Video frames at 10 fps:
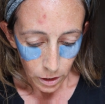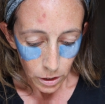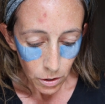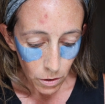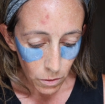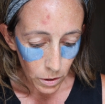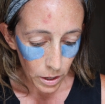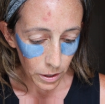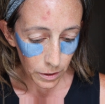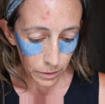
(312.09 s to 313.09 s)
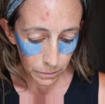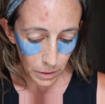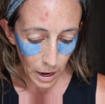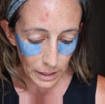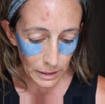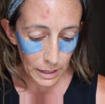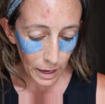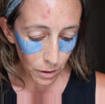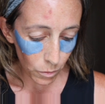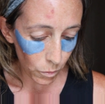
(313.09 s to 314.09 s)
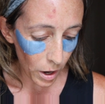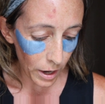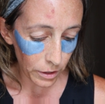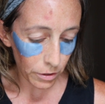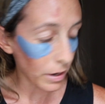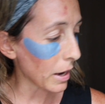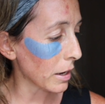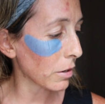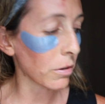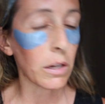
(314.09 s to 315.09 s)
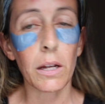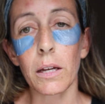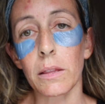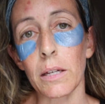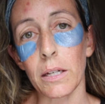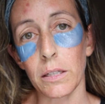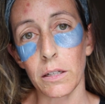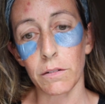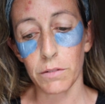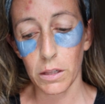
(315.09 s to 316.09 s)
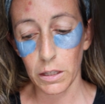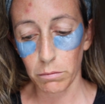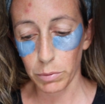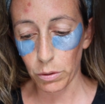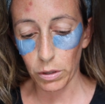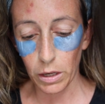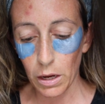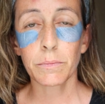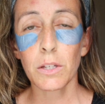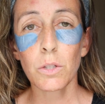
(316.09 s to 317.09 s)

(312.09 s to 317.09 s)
you know, I get why they're angry at the idea of clean beauty.